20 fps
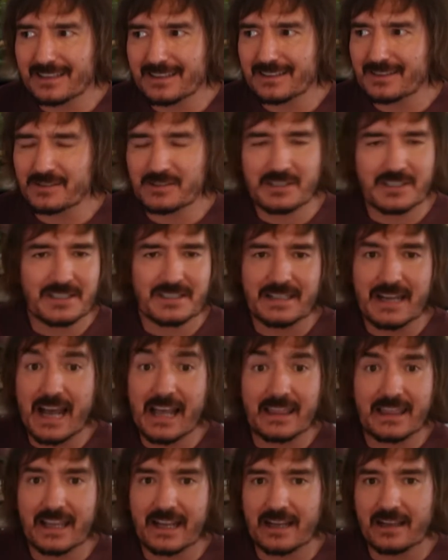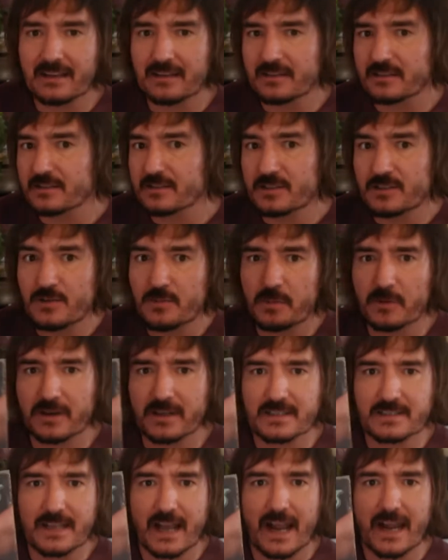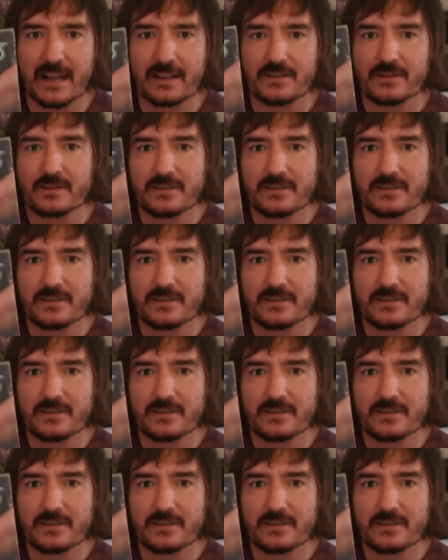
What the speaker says: there's just nothing super exciting.